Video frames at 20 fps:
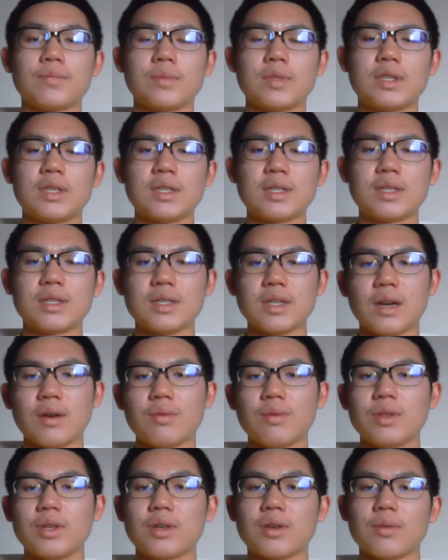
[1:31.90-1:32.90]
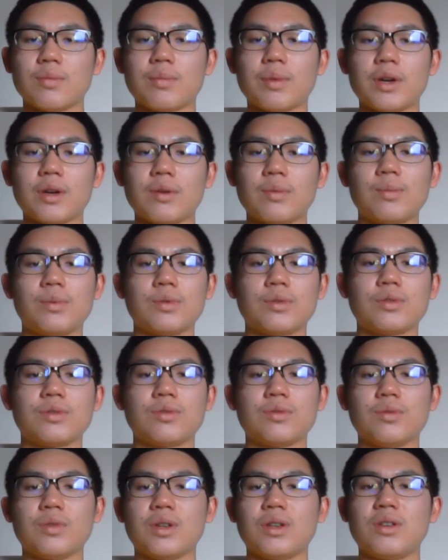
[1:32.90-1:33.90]
This is not really comparable
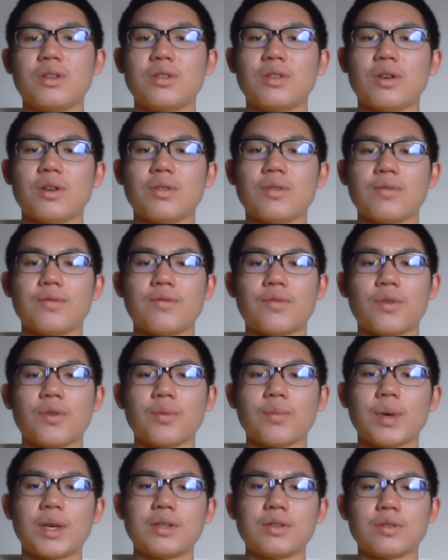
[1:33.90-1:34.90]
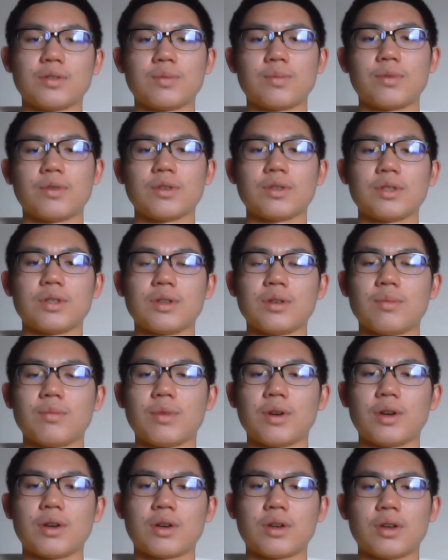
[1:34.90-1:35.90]
to any of the other 4 major sports in
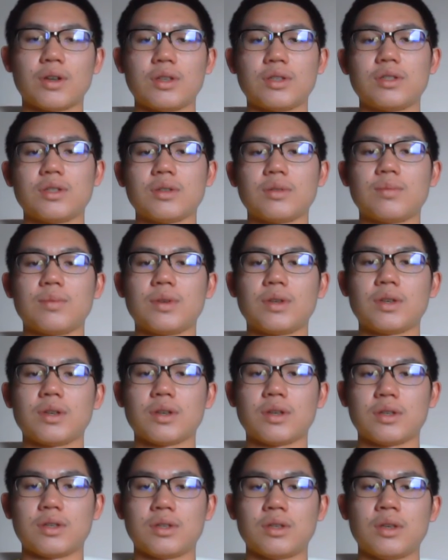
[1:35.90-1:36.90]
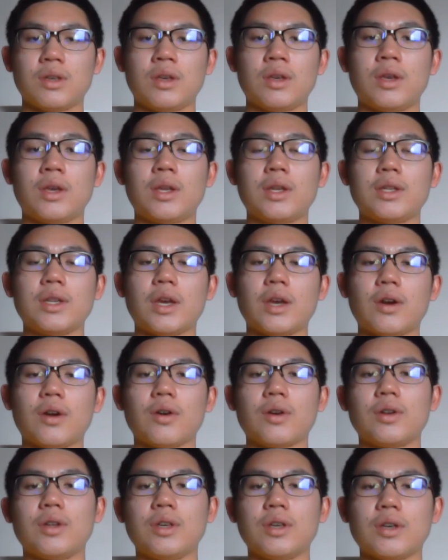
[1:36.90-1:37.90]
America, just because they
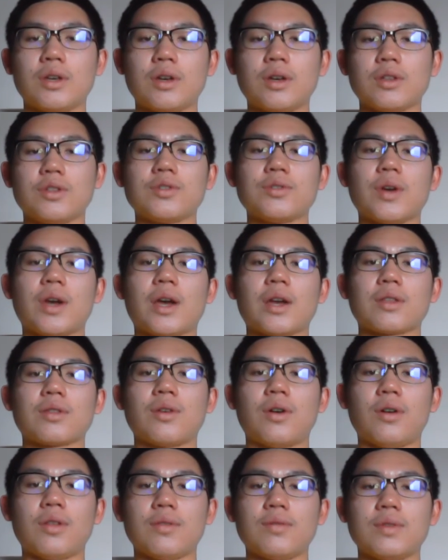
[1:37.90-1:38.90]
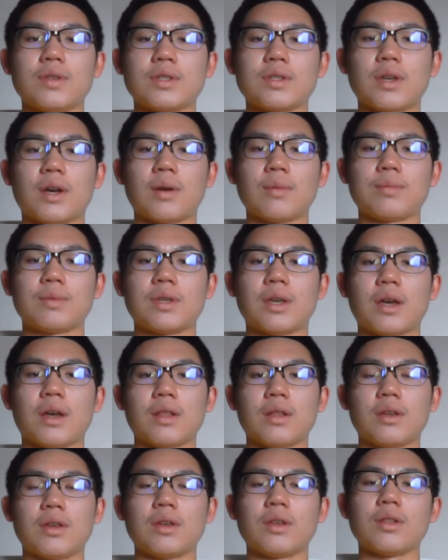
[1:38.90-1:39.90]
already attract all of the top
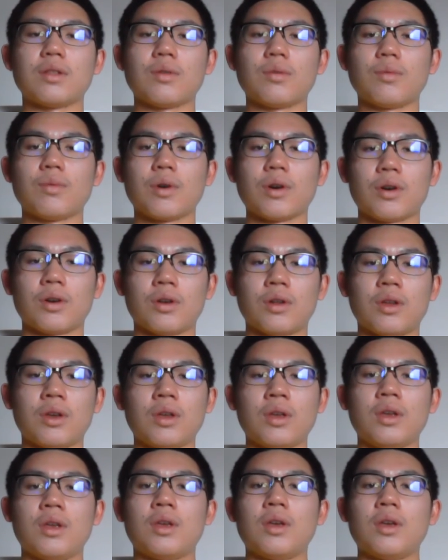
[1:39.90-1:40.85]
talent in the world.